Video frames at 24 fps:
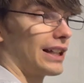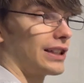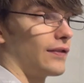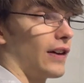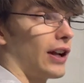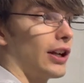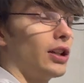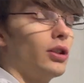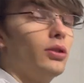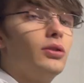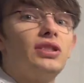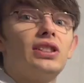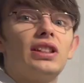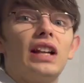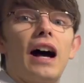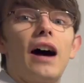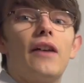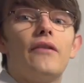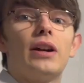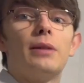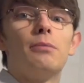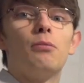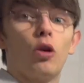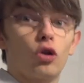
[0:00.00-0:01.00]
values have
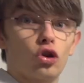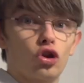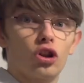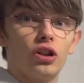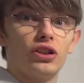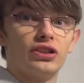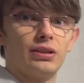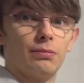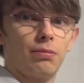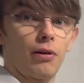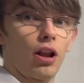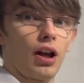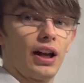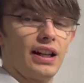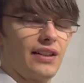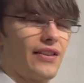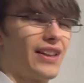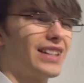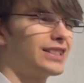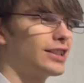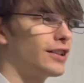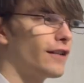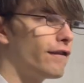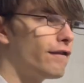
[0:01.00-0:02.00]
a modulus applied.
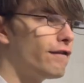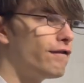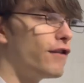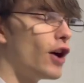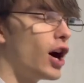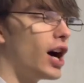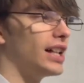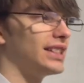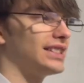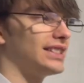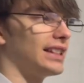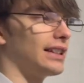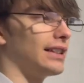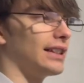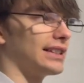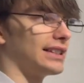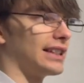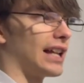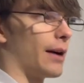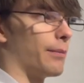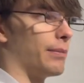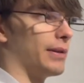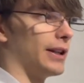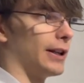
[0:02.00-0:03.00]
That's the first thing that's
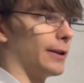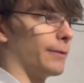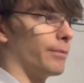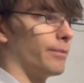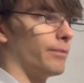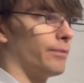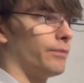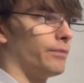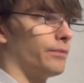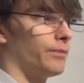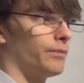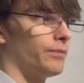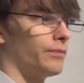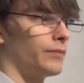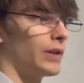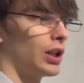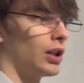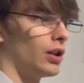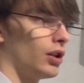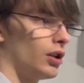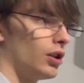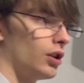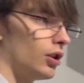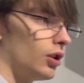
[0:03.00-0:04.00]
happening.
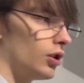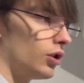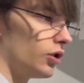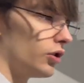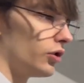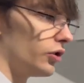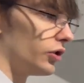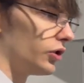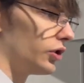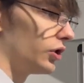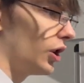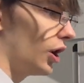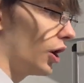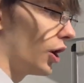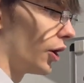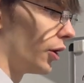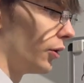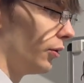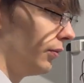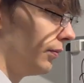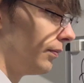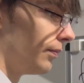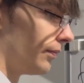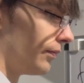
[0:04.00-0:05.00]

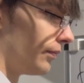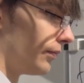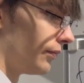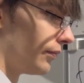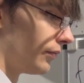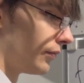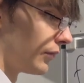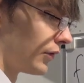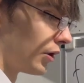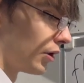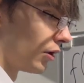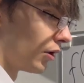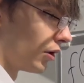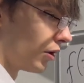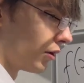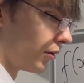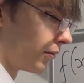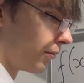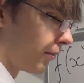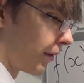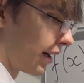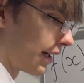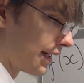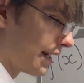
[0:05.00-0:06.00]
So
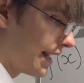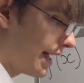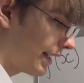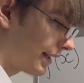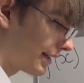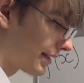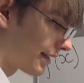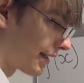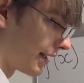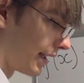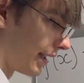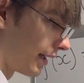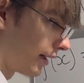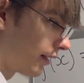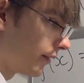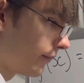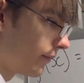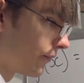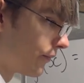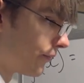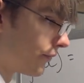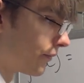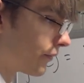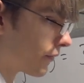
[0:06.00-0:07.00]
my next thing
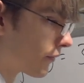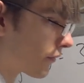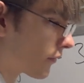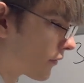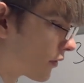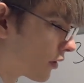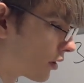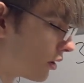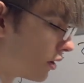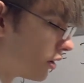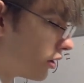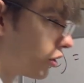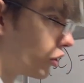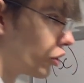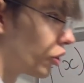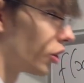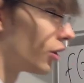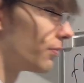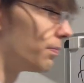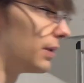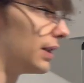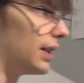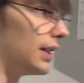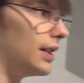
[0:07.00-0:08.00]

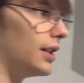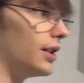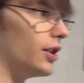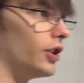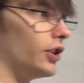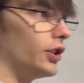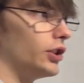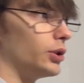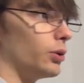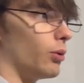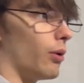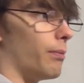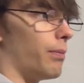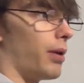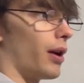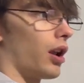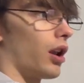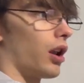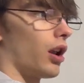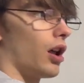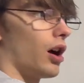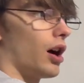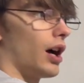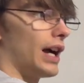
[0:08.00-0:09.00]
should be to
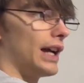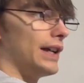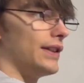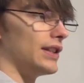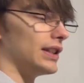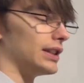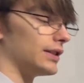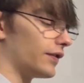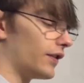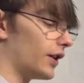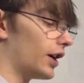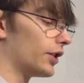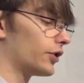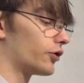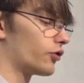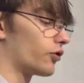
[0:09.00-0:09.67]
apply this first